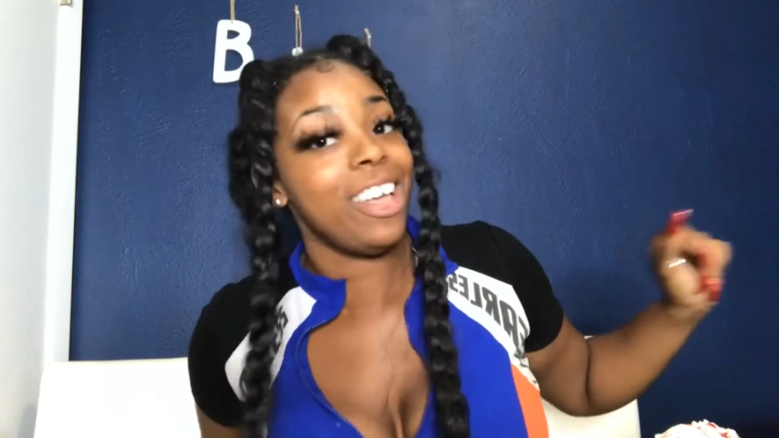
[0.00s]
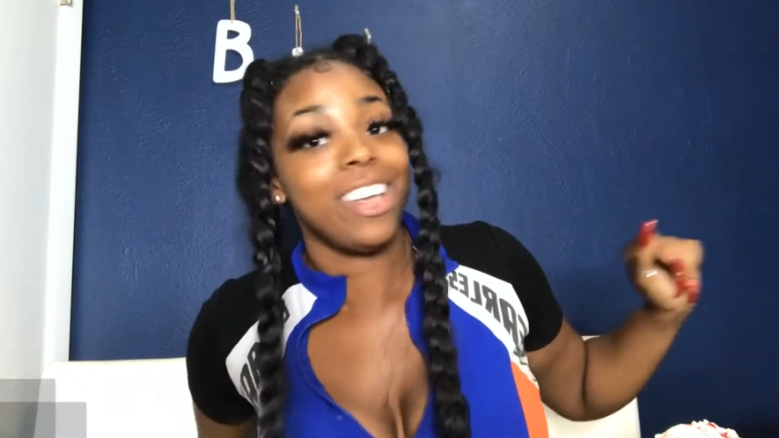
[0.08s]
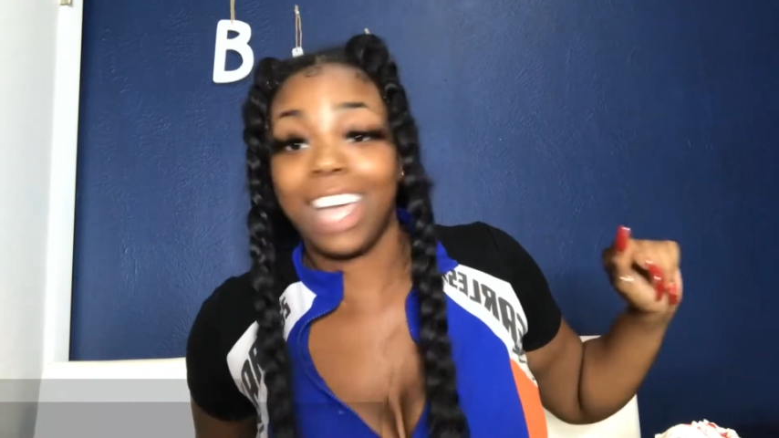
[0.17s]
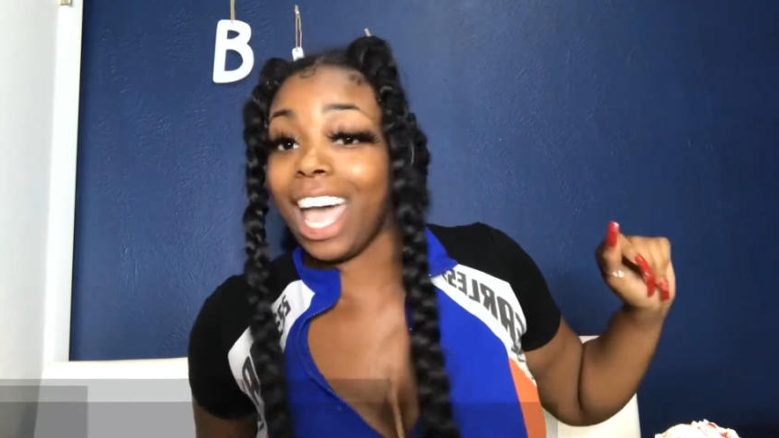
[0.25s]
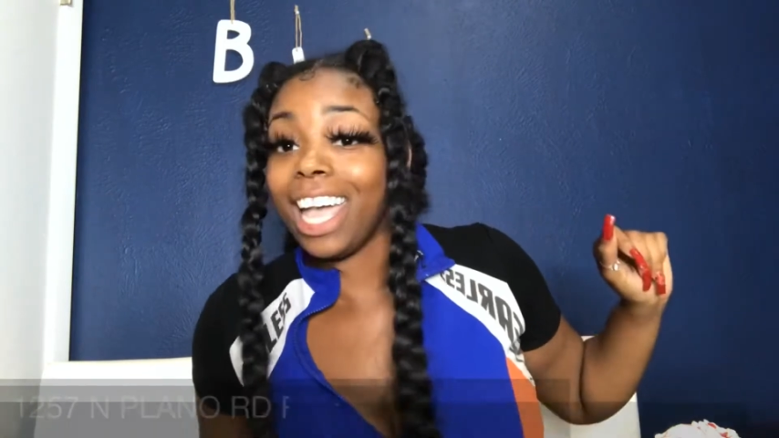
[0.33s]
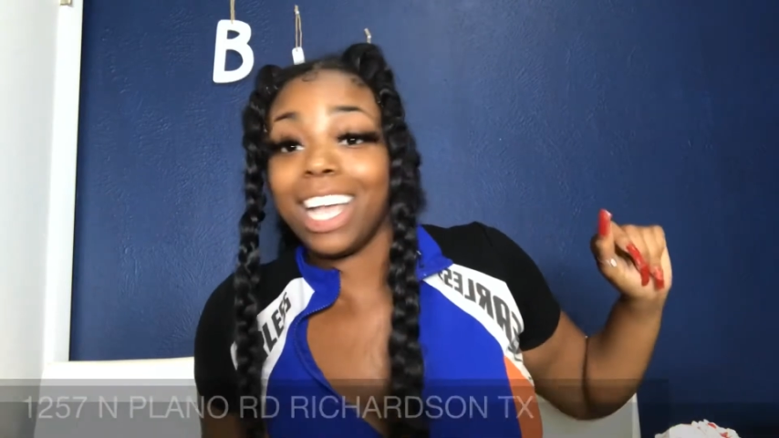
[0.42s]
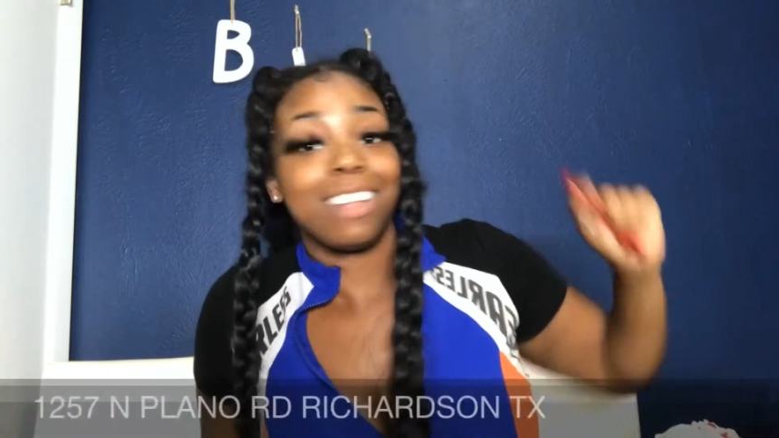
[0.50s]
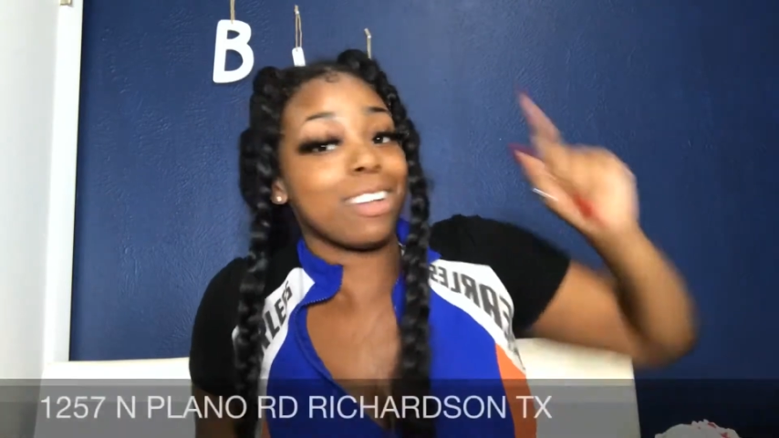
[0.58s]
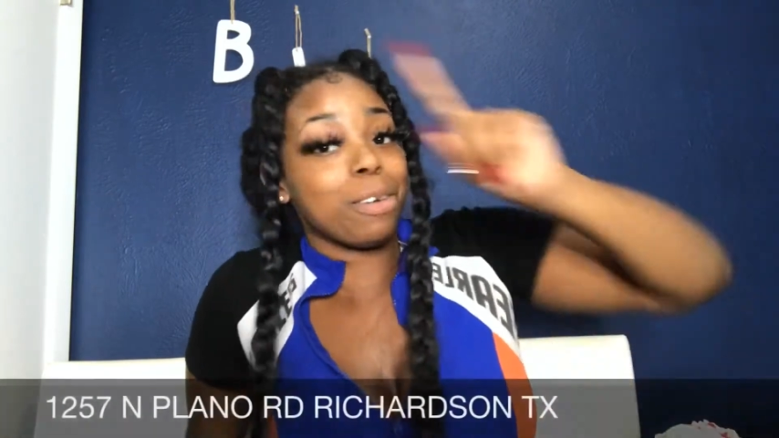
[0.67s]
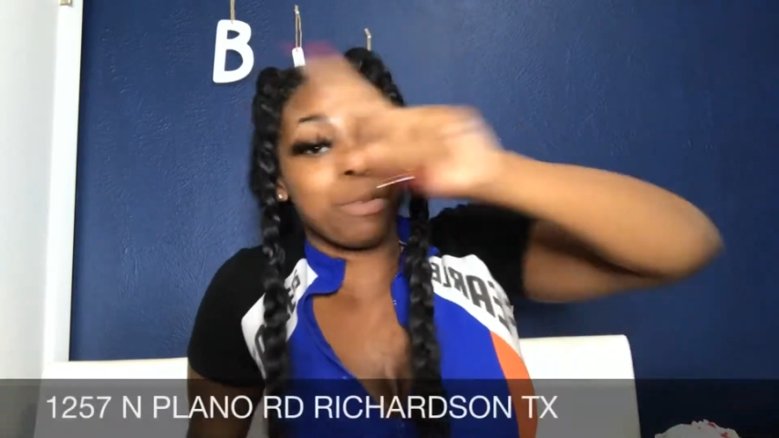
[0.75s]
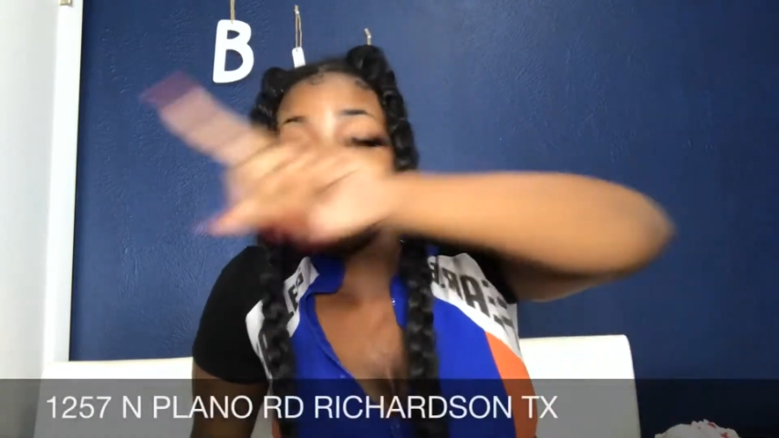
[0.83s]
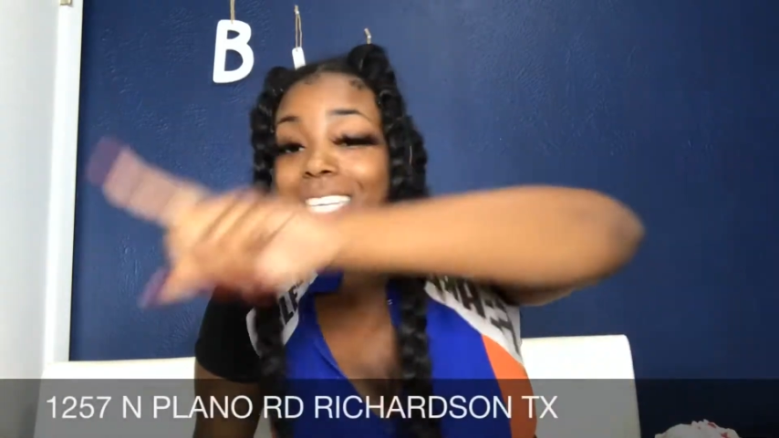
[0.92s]
Okay? I'm
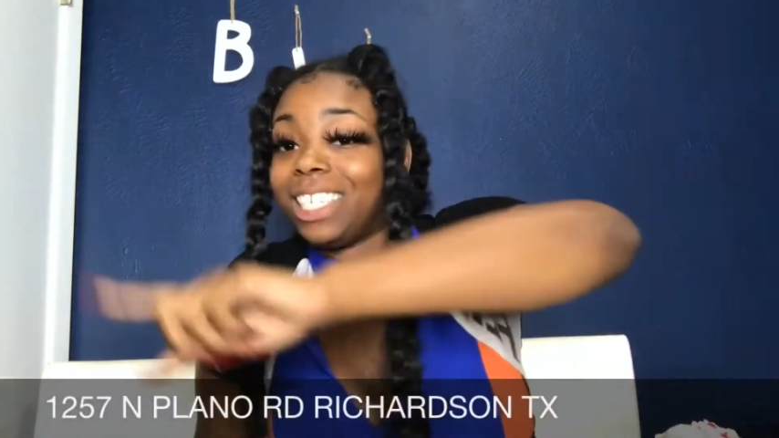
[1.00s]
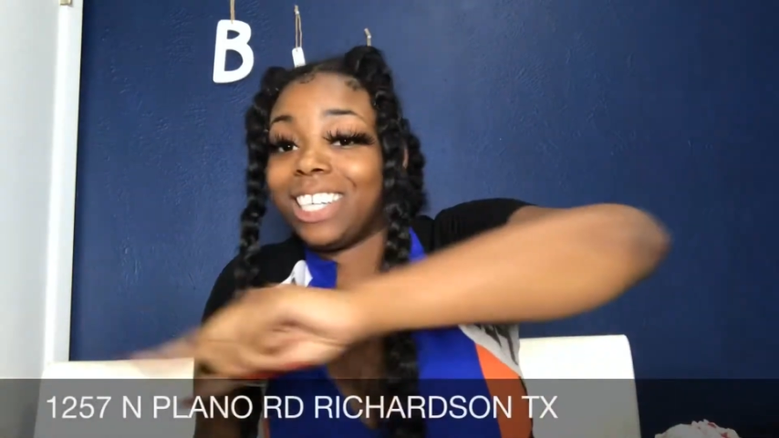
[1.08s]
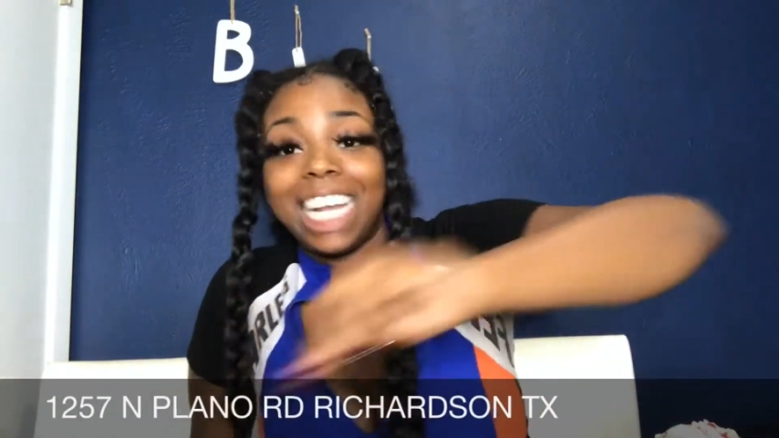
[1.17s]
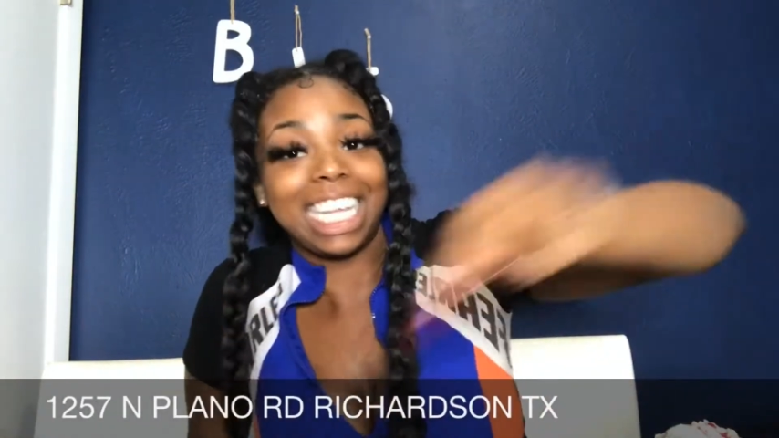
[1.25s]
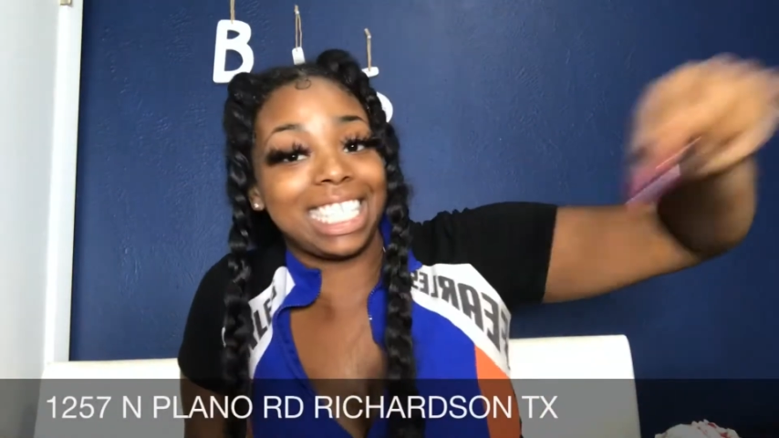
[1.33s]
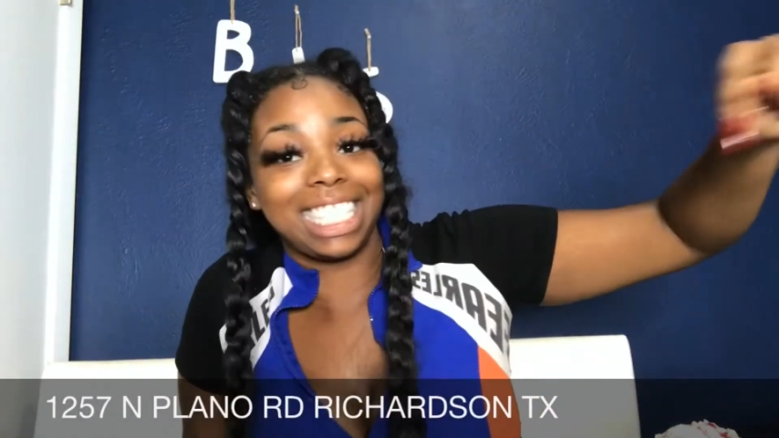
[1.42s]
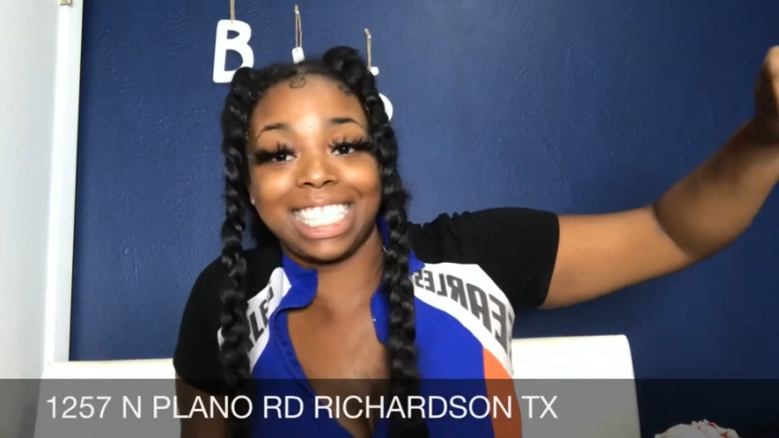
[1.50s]
going to put the address.